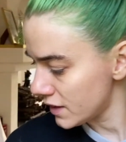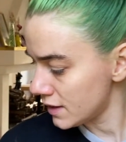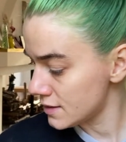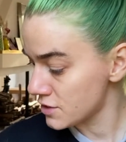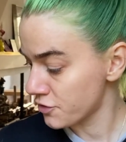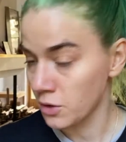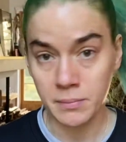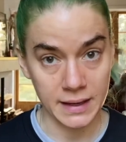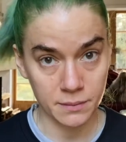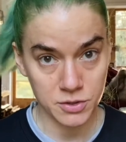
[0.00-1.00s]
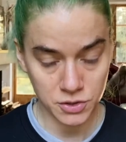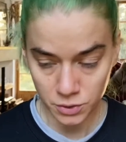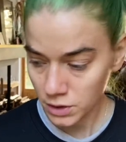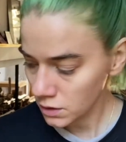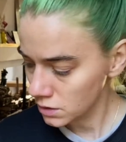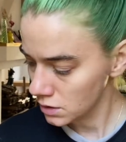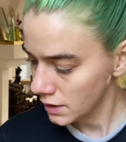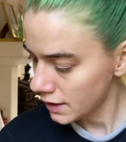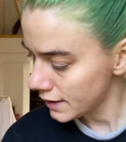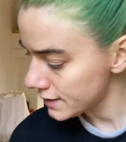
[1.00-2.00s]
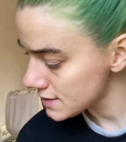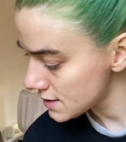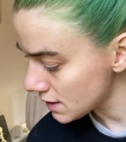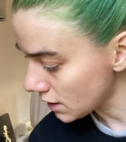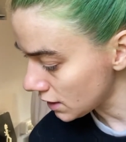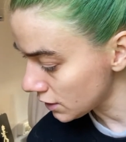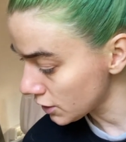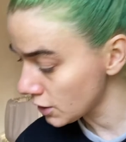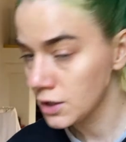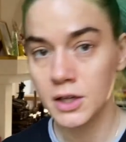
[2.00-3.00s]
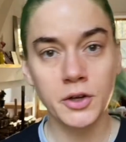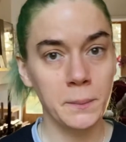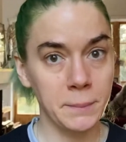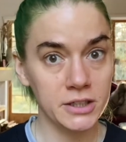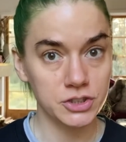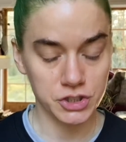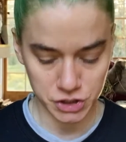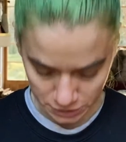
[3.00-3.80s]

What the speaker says: is from Makeup Store, and it's the color Punch,